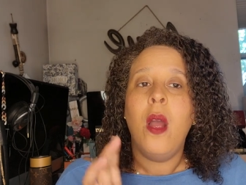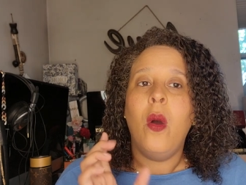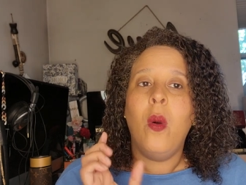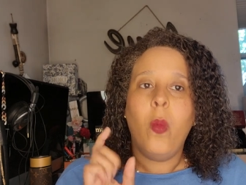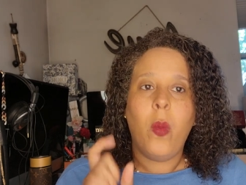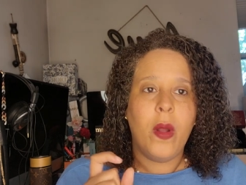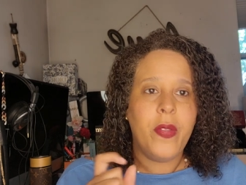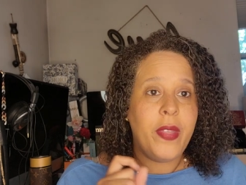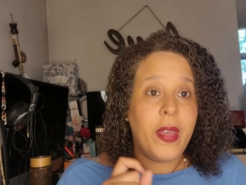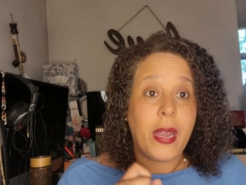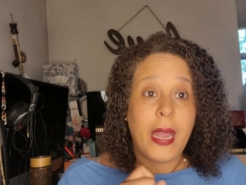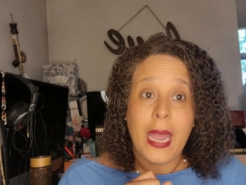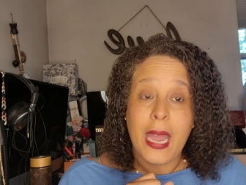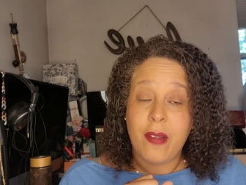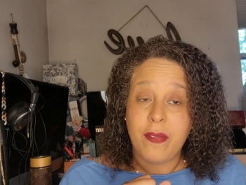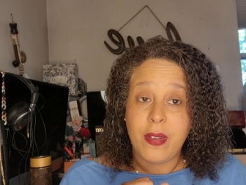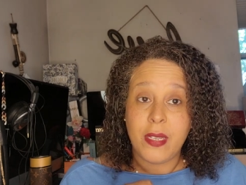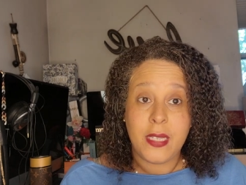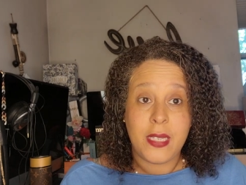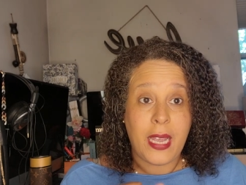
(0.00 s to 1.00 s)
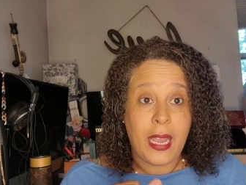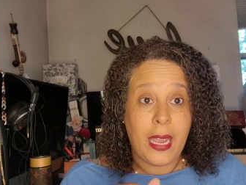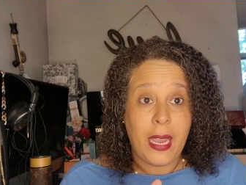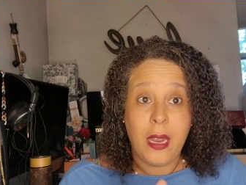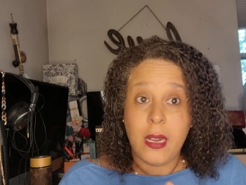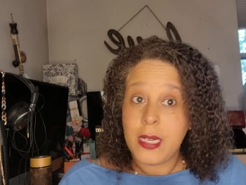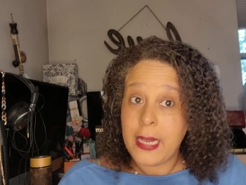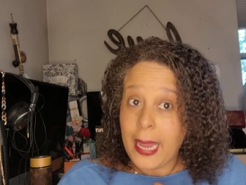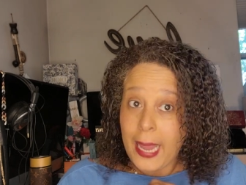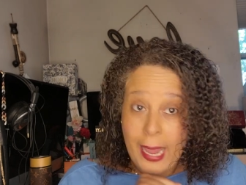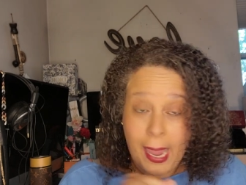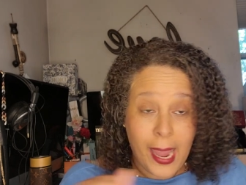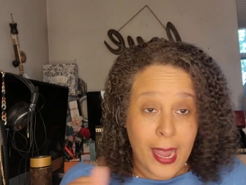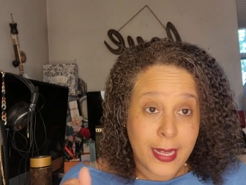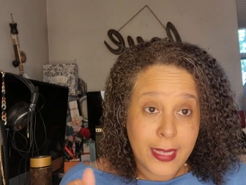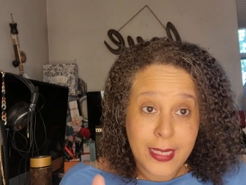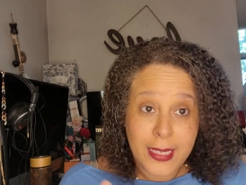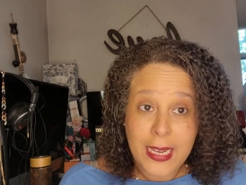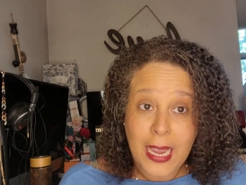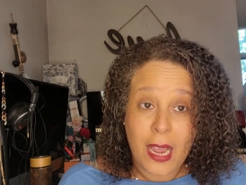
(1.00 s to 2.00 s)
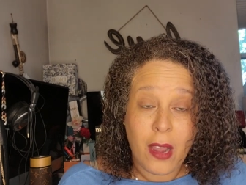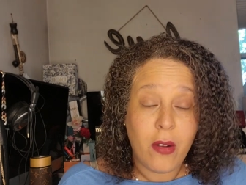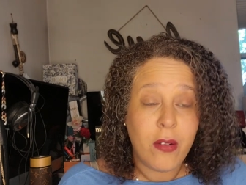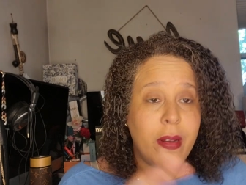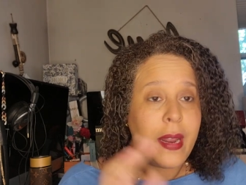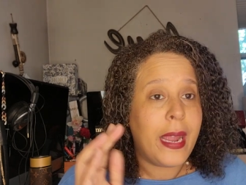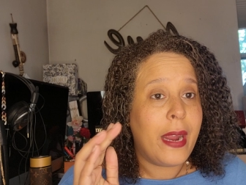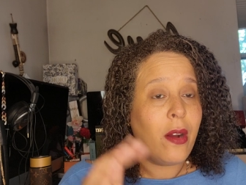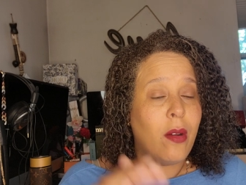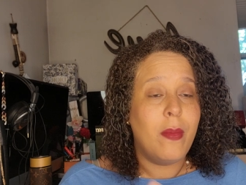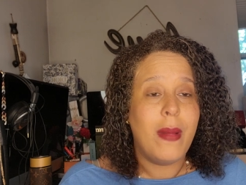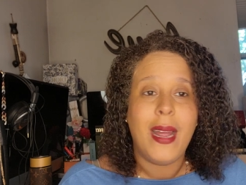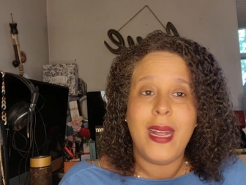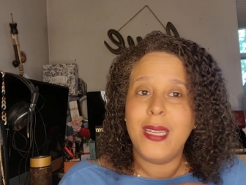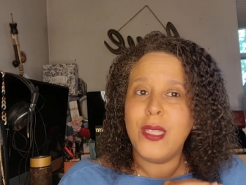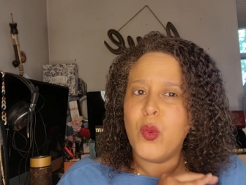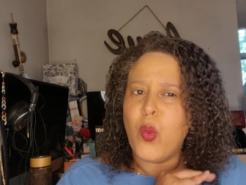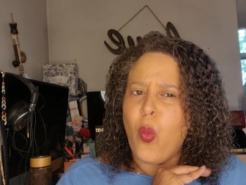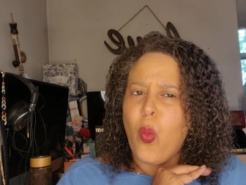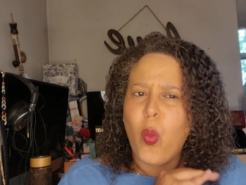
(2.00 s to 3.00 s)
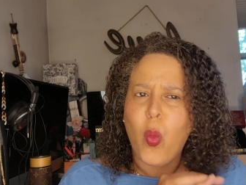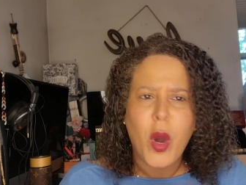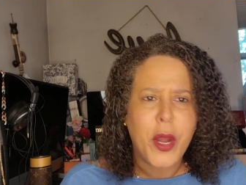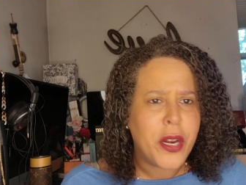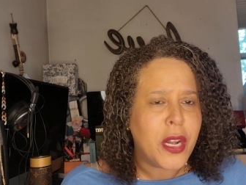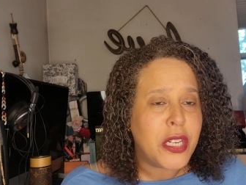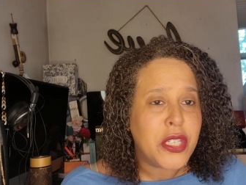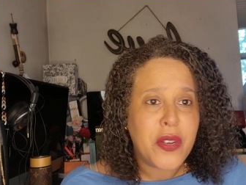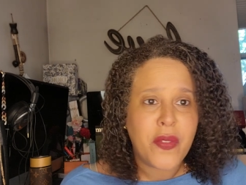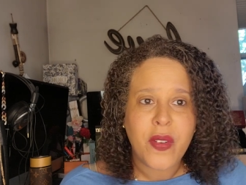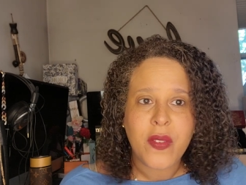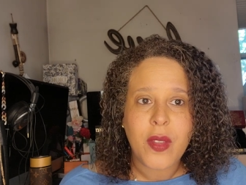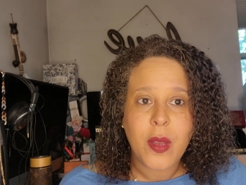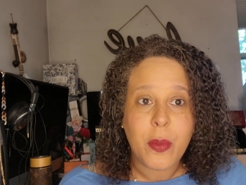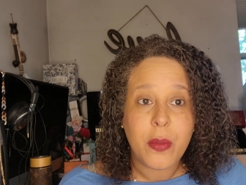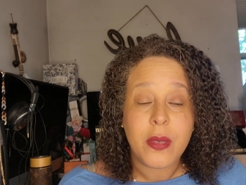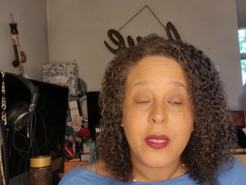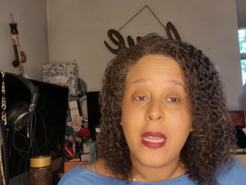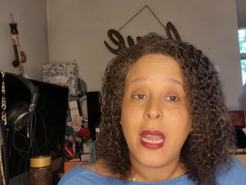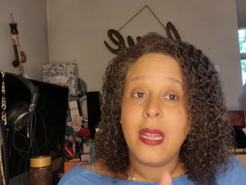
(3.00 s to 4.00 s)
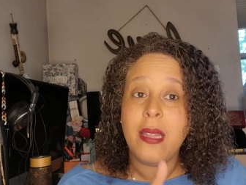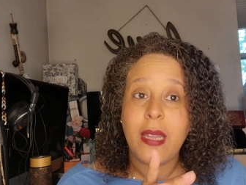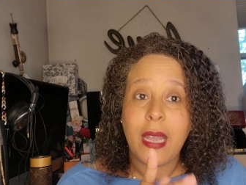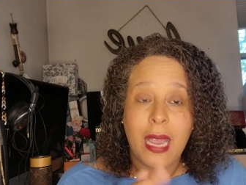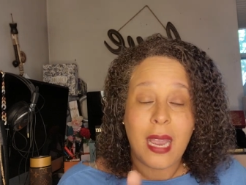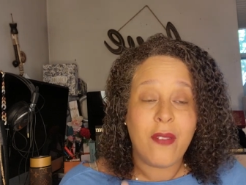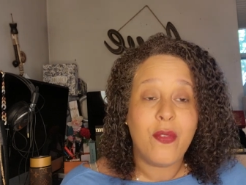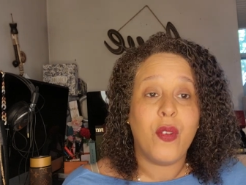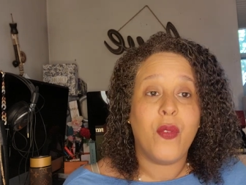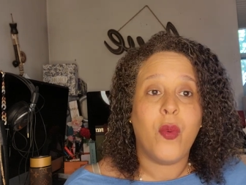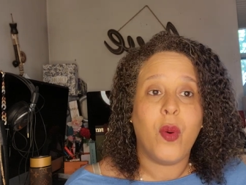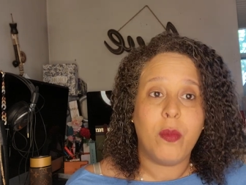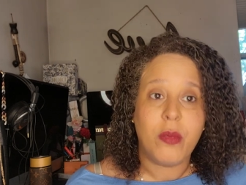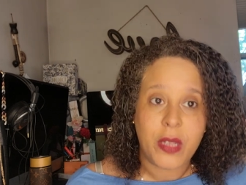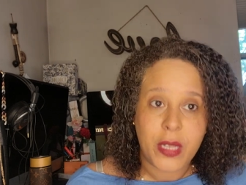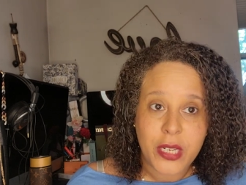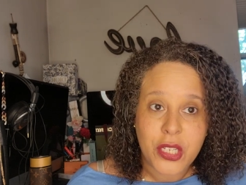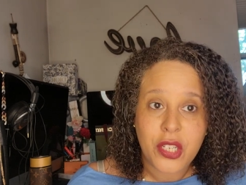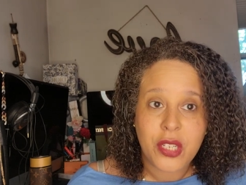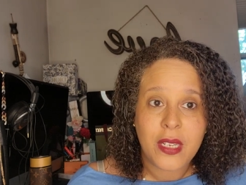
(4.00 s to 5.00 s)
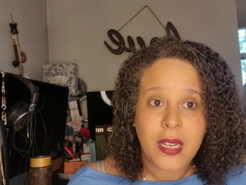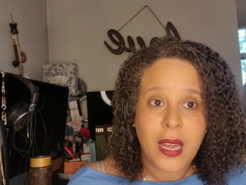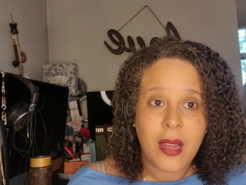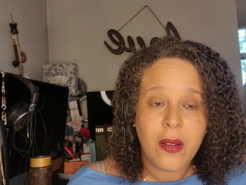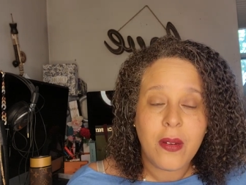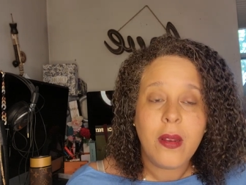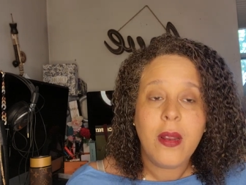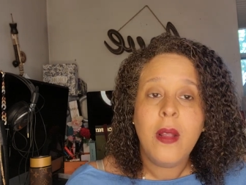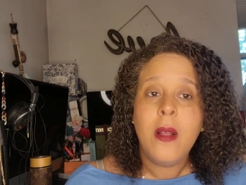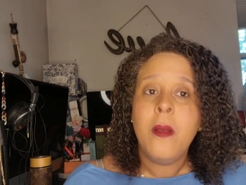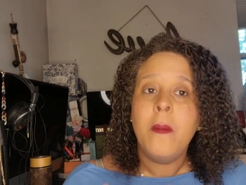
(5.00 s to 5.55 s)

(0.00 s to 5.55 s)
One thing I have to say, hands down, Hermes 150%. They have their formulation down.